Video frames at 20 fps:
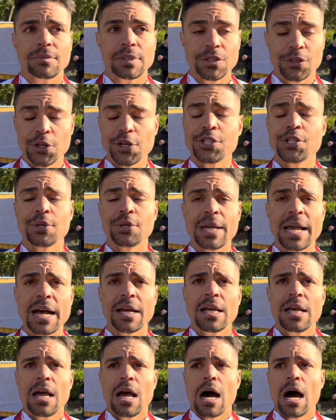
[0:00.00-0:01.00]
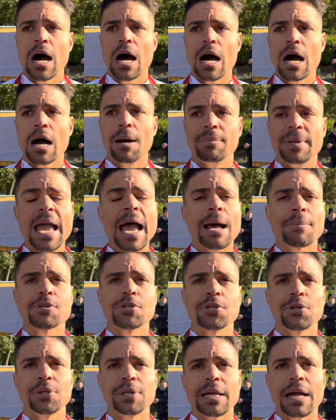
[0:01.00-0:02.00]
32, yeah. Yeah. Yeah,
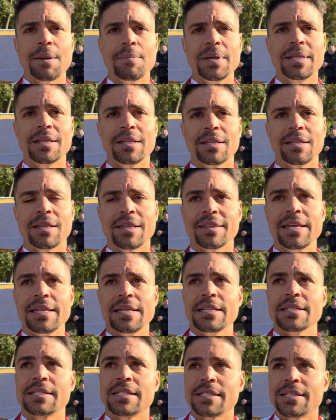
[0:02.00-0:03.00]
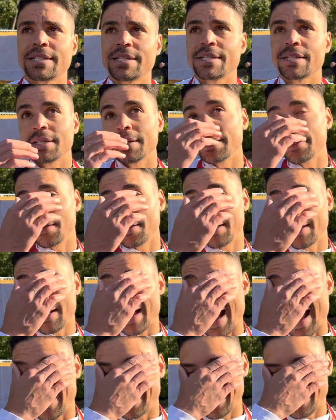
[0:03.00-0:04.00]
absolutely. I mean, the thing is
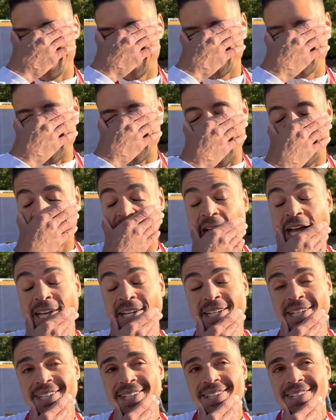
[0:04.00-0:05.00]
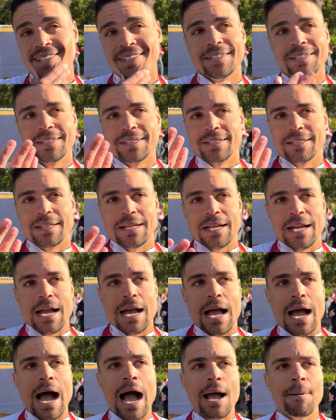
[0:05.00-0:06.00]
at the end of the day, like,
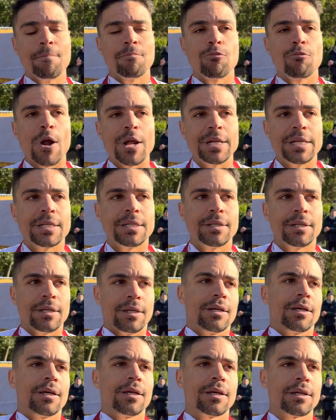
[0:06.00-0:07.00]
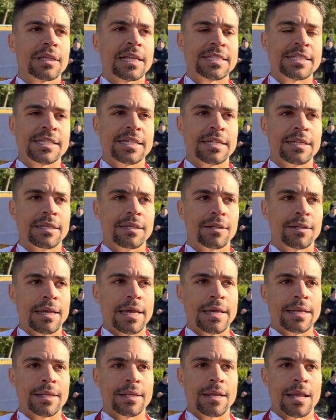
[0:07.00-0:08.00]
I'm running, let's see,
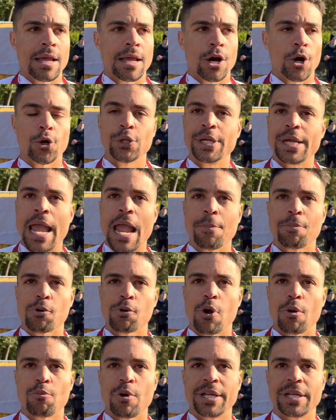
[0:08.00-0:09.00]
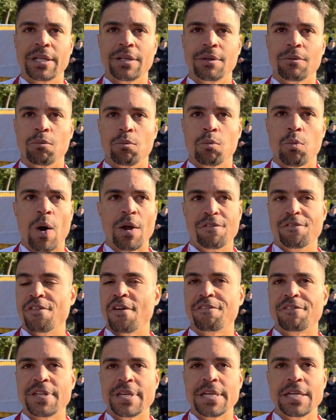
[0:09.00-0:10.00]
in early April, I'm running
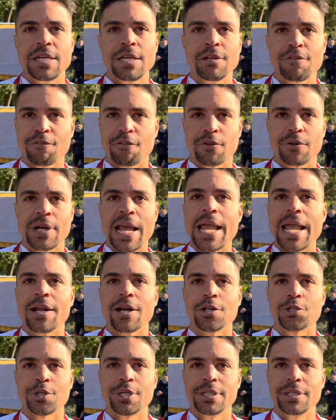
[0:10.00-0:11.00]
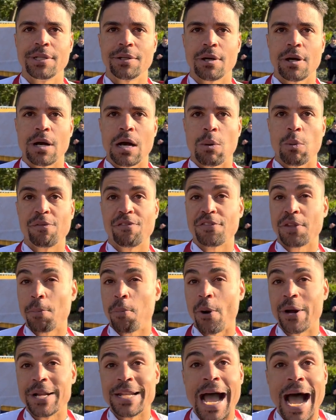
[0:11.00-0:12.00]
150 for an 800,
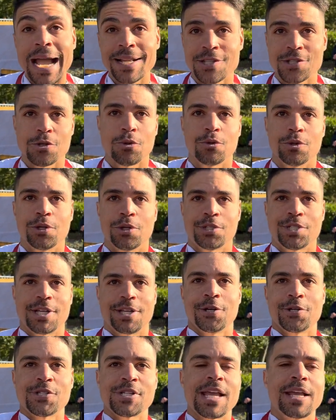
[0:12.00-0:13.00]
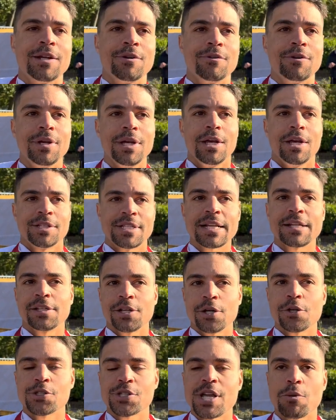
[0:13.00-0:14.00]
150.9. So you're saying
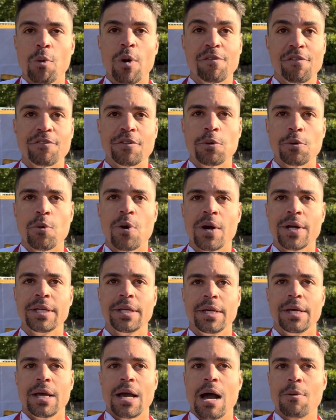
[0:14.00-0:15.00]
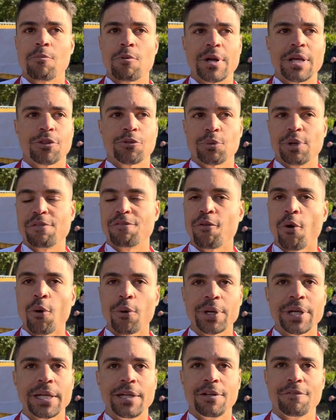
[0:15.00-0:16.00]
151. I'm running
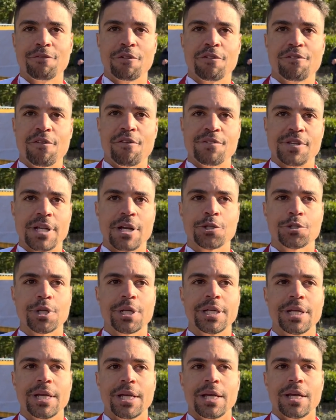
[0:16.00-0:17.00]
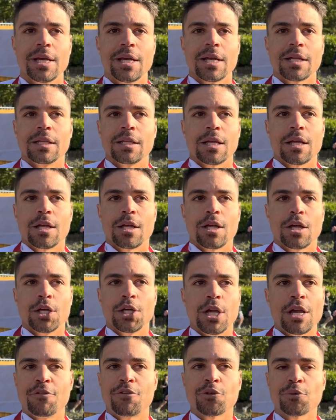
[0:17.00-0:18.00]
340 for the 1500.
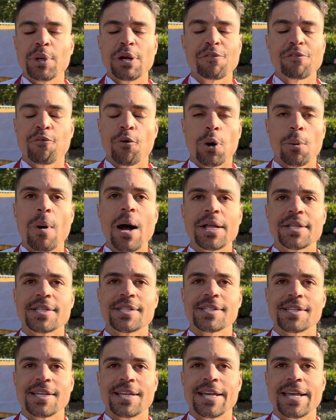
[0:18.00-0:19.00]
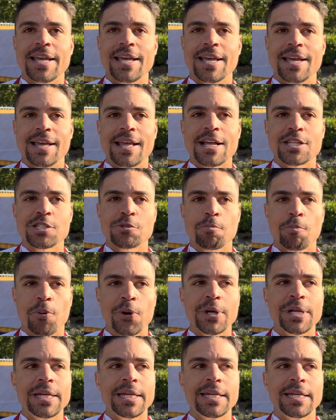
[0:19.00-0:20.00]
In 3 or 4 months, that's
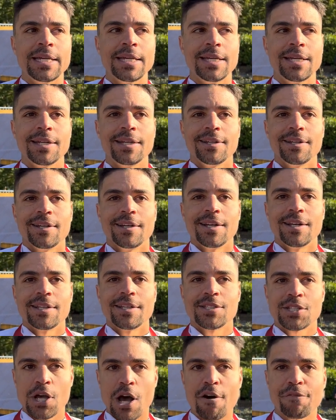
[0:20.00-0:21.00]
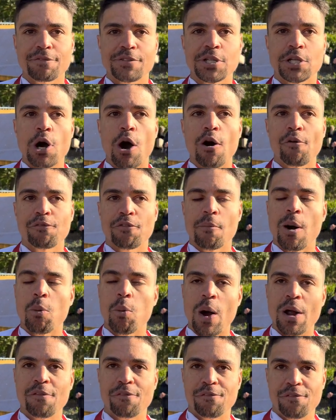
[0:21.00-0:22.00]
pretty tough to go from a
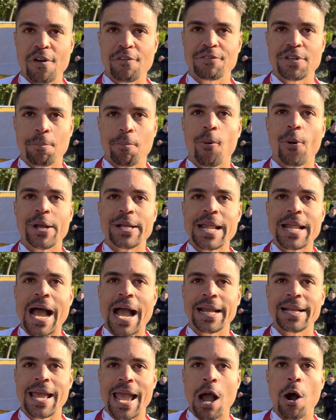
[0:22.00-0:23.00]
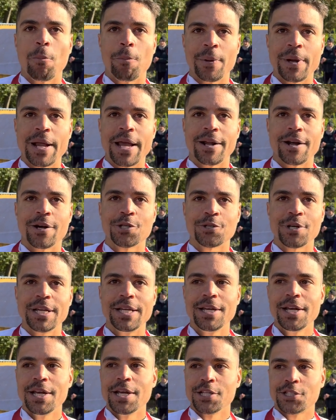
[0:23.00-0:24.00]
150.9 open
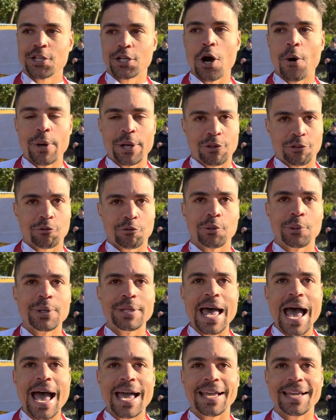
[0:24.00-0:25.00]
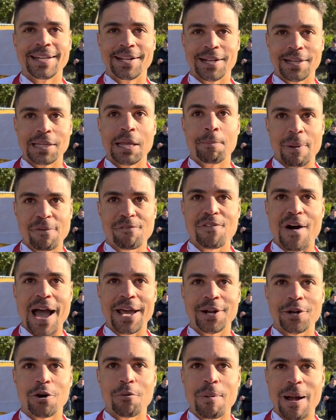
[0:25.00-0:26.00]
800 to going through in that in the Olympic
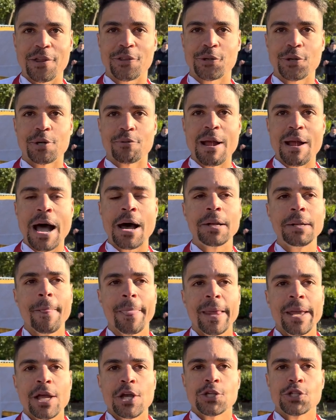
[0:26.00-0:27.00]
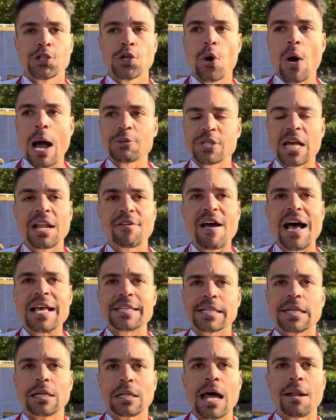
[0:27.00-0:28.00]
final by the third round. So I was kind of
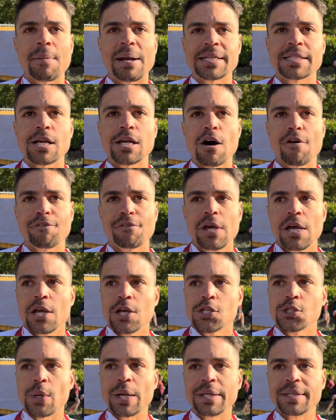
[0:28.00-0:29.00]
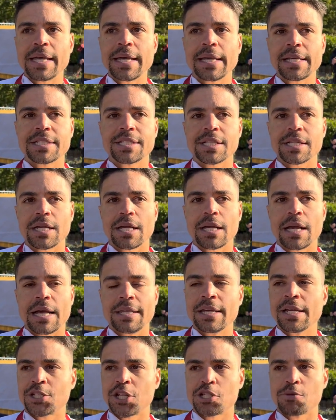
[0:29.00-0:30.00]
asking a lot of myself. So I think
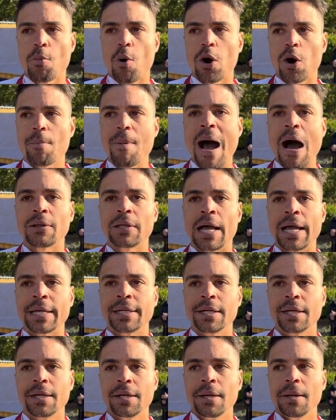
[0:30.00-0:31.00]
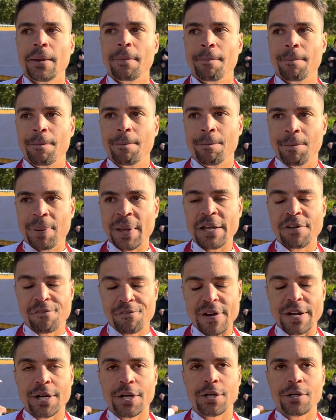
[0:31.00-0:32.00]
it's just more about, like, being
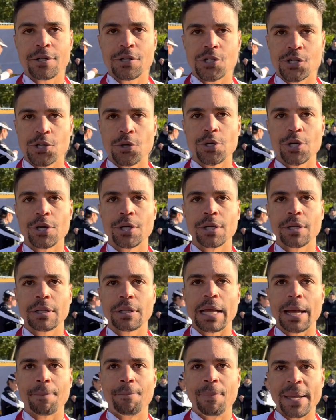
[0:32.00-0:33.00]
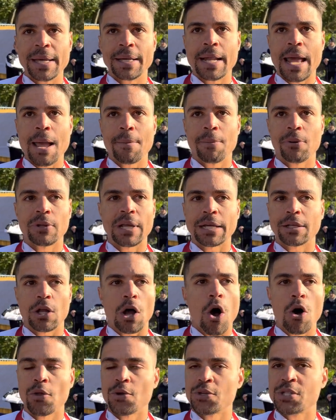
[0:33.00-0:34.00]
fitter sooner, like being able, like,
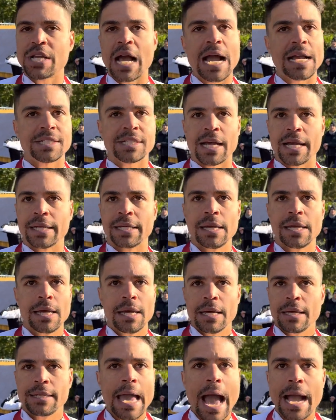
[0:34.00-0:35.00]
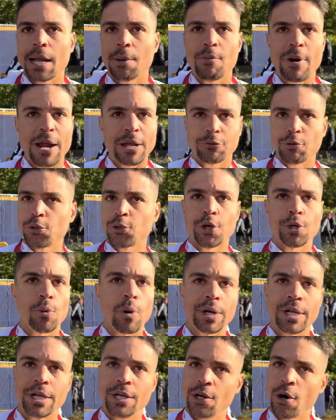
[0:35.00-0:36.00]
all those guys, like, Jakob ran
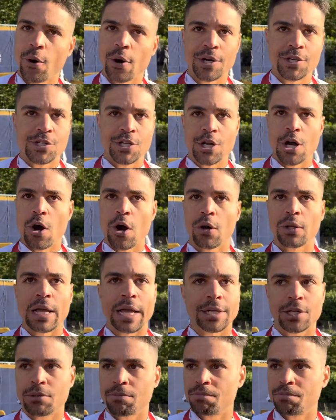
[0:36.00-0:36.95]
331 indoors, you know, like,